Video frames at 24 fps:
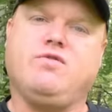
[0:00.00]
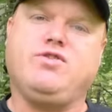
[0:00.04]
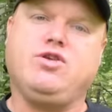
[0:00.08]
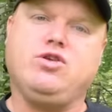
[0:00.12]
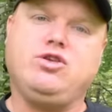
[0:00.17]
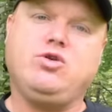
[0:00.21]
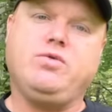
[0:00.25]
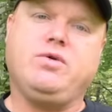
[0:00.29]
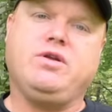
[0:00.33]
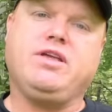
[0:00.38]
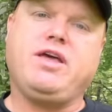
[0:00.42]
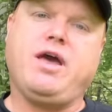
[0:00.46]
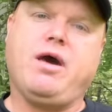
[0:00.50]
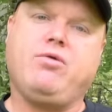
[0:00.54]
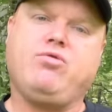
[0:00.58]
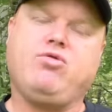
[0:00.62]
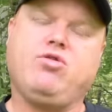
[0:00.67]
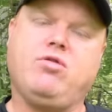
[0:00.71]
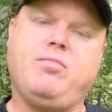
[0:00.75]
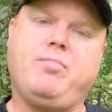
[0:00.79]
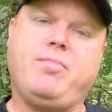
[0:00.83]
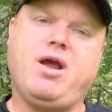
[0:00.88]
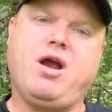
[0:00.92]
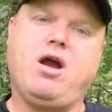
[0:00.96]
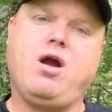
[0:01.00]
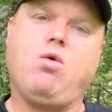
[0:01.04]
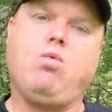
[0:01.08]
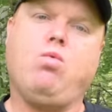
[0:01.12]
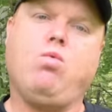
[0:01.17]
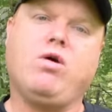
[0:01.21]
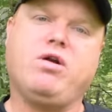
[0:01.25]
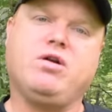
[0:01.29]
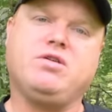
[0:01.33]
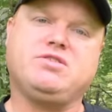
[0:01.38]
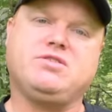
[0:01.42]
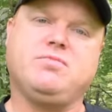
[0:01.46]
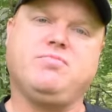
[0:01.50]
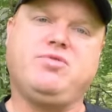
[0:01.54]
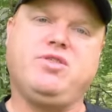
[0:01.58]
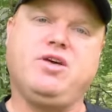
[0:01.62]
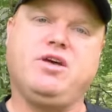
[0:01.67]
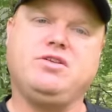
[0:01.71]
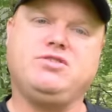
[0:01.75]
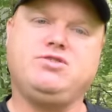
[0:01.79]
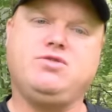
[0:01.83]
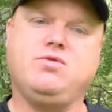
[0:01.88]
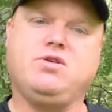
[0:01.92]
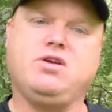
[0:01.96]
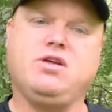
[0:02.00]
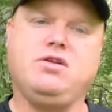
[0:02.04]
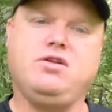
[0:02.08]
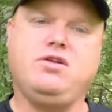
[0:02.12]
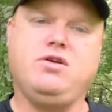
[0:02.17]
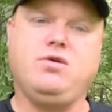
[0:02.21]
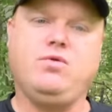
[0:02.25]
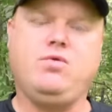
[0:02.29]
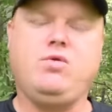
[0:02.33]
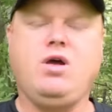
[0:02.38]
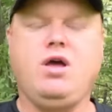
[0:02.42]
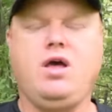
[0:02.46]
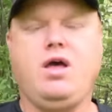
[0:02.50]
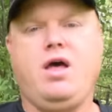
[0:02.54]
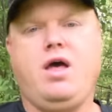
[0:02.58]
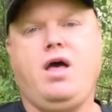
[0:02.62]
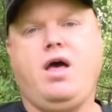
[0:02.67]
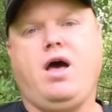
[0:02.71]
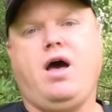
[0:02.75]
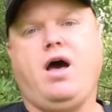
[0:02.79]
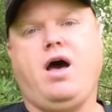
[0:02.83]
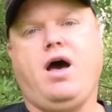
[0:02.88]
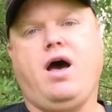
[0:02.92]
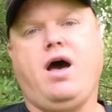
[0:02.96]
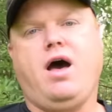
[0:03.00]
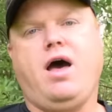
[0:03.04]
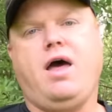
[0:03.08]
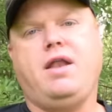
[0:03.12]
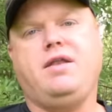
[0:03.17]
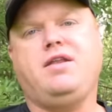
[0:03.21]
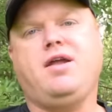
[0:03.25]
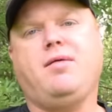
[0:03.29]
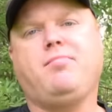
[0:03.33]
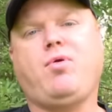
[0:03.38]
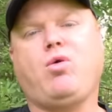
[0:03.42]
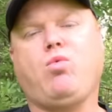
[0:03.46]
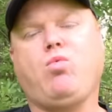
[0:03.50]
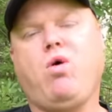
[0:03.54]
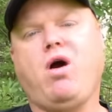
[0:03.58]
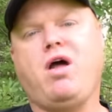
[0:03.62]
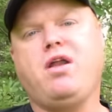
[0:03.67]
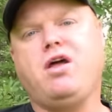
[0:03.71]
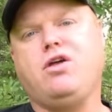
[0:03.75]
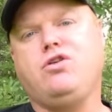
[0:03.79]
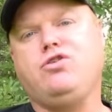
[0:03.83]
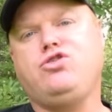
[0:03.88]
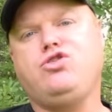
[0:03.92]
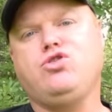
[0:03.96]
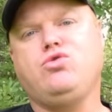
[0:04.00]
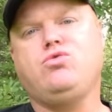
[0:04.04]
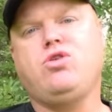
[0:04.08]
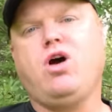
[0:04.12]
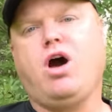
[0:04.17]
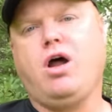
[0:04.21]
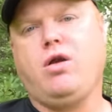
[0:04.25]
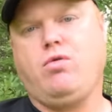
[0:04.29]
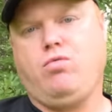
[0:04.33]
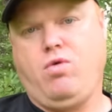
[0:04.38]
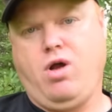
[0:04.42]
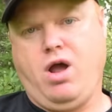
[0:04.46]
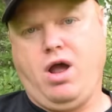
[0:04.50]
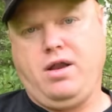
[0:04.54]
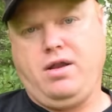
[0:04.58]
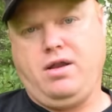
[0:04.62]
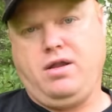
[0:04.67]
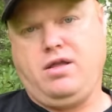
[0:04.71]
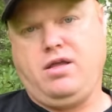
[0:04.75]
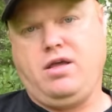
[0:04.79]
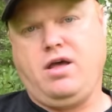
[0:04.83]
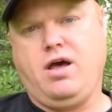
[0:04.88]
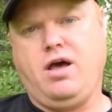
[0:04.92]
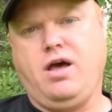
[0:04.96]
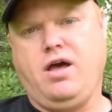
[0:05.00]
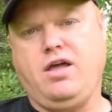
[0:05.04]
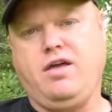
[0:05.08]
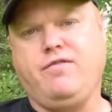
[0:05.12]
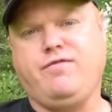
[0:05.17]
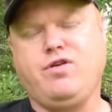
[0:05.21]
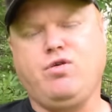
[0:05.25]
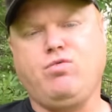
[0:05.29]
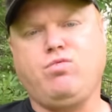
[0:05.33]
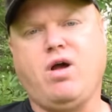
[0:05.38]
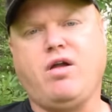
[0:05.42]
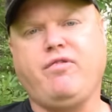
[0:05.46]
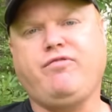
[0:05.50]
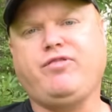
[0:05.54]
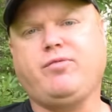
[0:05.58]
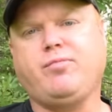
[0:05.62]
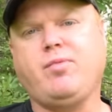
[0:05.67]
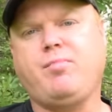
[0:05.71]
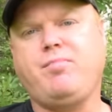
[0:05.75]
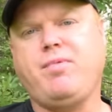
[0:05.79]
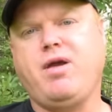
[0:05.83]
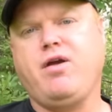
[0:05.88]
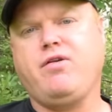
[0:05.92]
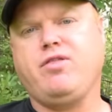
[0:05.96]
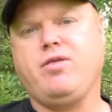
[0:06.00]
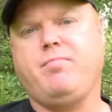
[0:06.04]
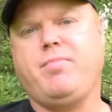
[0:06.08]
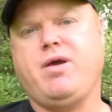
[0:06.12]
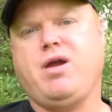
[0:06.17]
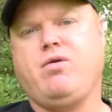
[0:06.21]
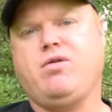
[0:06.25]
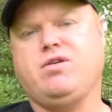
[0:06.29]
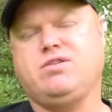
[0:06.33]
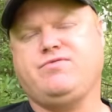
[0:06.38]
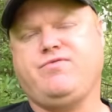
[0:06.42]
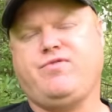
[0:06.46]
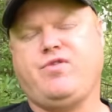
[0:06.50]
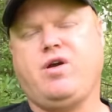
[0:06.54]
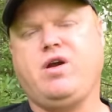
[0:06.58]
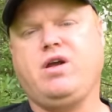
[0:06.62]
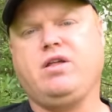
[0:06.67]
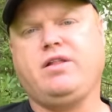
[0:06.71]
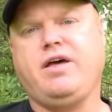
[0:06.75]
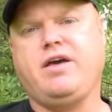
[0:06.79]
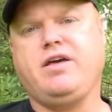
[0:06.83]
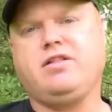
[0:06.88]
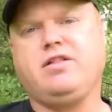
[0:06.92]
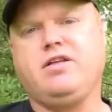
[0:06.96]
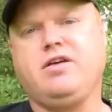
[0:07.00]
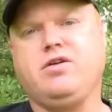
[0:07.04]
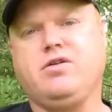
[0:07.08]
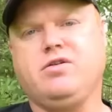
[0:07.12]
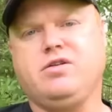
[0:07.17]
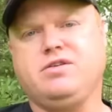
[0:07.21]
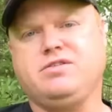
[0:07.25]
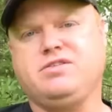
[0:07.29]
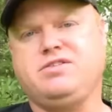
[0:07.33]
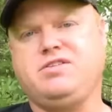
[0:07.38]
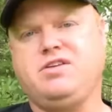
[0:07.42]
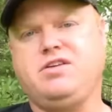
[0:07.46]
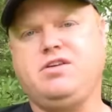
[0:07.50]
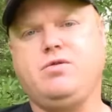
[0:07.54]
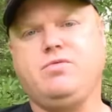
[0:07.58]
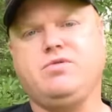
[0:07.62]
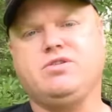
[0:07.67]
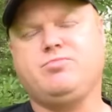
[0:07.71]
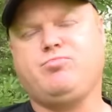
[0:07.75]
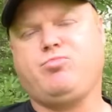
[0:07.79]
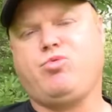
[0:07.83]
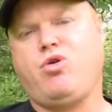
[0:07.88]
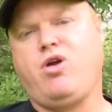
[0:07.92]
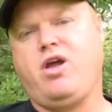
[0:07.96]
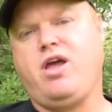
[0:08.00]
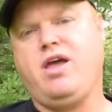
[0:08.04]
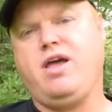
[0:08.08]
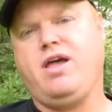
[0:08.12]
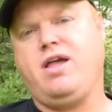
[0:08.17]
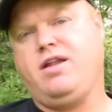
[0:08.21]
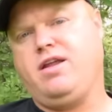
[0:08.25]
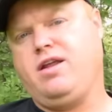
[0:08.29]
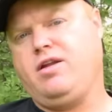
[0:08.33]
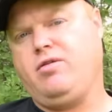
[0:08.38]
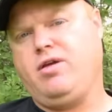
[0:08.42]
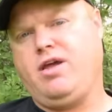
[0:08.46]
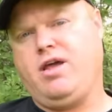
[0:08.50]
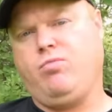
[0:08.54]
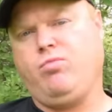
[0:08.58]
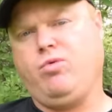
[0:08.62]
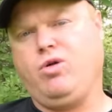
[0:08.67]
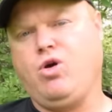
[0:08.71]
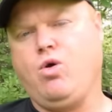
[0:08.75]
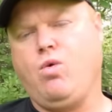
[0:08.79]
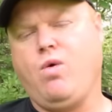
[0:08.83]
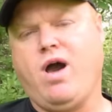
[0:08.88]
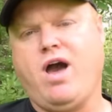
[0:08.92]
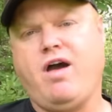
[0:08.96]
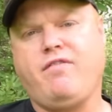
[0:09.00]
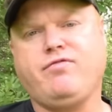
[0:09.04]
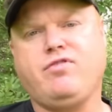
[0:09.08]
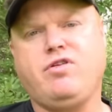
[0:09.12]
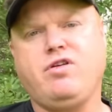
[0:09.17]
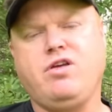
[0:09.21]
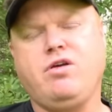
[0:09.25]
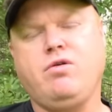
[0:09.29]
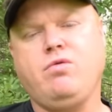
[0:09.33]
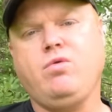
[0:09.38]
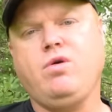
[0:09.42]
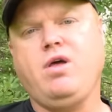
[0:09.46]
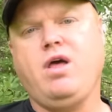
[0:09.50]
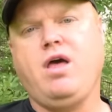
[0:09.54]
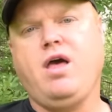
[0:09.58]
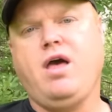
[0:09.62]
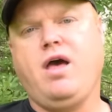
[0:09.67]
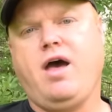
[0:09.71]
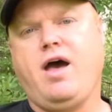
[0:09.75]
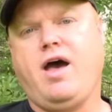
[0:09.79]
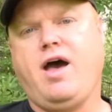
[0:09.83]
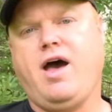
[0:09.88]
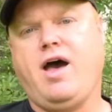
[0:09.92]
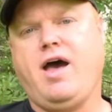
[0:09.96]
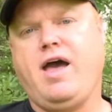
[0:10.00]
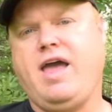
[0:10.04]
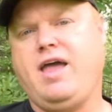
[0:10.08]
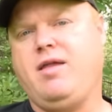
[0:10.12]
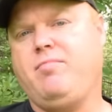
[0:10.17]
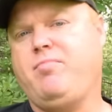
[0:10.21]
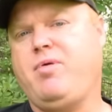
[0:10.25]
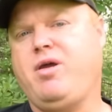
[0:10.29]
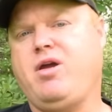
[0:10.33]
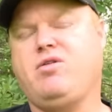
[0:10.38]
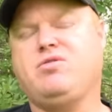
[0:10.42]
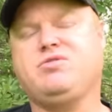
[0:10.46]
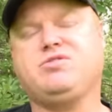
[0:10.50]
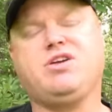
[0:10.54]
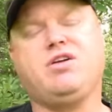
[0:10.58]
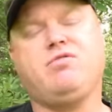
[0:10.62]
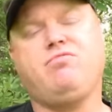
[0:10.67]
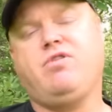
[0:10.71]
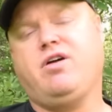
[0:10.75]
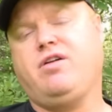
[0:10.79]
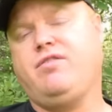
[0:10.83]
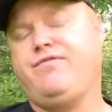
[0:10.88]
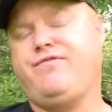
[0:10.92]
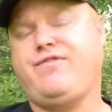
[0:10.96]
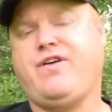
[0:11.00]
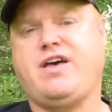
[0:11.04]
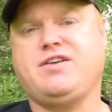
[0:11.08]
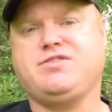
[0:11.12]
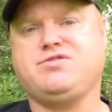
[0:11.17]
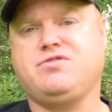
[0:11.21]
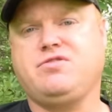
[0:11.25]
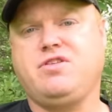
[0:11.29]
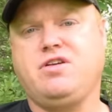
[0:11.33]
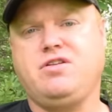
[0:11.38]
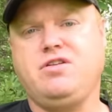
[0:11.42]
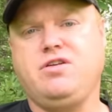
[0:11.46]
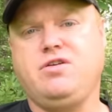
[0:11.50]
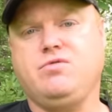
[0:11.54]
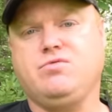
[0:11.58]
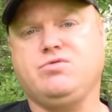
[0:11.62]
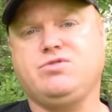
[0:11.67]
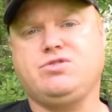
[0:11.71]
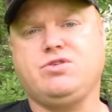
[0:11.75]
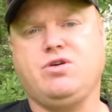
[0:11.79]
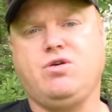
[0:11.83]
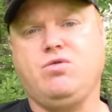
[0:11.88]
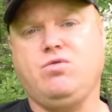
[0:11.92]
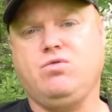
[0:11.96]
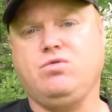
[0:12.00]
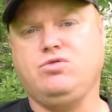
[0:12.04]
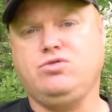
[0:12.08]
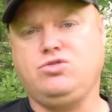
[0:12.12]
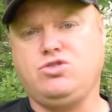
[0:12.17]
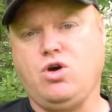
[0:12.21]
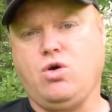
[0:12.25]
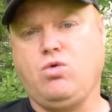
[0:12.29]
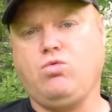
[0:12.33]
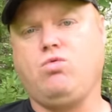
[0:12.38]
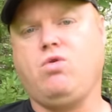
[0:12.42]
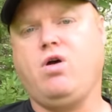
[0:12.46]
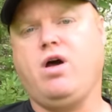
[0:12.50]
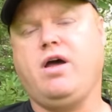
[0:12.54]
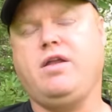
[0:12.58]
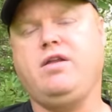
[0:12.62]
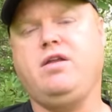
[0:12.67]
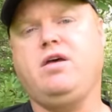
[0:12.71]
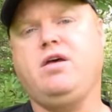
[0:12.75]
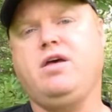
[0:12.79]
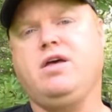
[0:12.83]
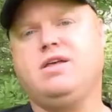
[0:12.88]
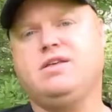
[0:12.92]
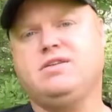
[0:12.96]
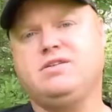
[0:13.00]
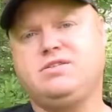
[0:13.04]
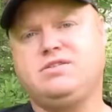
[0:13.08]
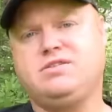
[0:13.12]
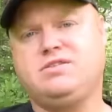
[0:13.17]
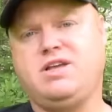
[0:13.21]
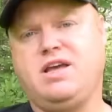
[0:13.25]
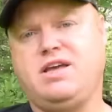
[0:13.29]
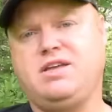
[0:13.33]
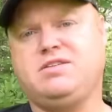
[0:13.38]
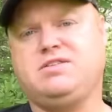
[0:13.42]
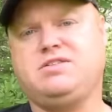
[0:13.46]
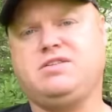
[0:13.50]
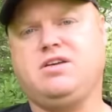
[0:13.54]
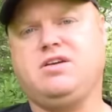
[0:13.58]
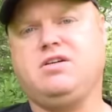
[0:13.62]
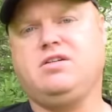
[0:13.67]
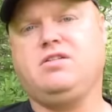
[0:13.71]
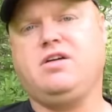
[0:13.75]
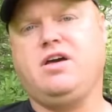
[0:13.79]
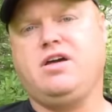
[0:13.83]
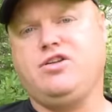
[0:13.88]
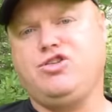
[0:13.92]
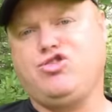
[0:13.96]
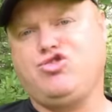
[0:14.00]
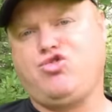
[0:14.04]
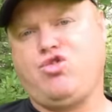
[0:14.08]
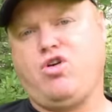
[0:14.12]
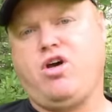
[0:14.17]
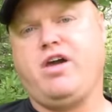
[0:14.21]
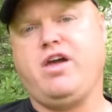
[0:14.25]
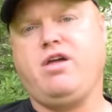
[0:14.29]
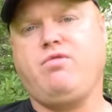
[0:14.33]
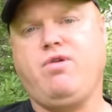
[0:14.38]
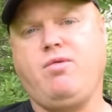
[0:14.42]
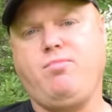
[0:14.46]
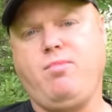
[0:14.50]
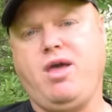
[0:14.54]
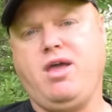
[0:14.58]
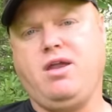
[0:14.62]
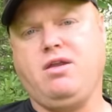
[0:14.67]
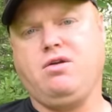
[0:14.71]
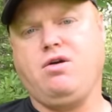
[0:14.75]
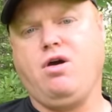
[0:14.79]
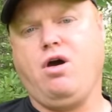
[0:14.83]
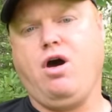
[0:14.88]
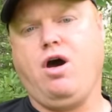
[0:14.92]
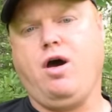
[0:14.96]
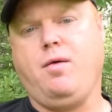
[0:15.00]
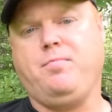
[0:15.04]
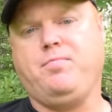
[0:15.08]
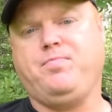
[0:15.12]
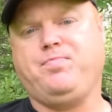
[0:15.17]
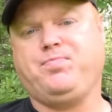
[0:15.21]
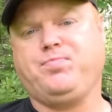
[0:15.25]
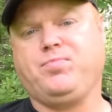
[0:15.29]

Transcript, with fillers: if you do encounter a bear, what are some things you can do? Uh, number one, do not run. Uh, if you run from a bear, the bear is very likely going to see you as prey, and it, it will go after you. Uh, and bears can run faster than you, so don't run. Stay still and try and remain calm.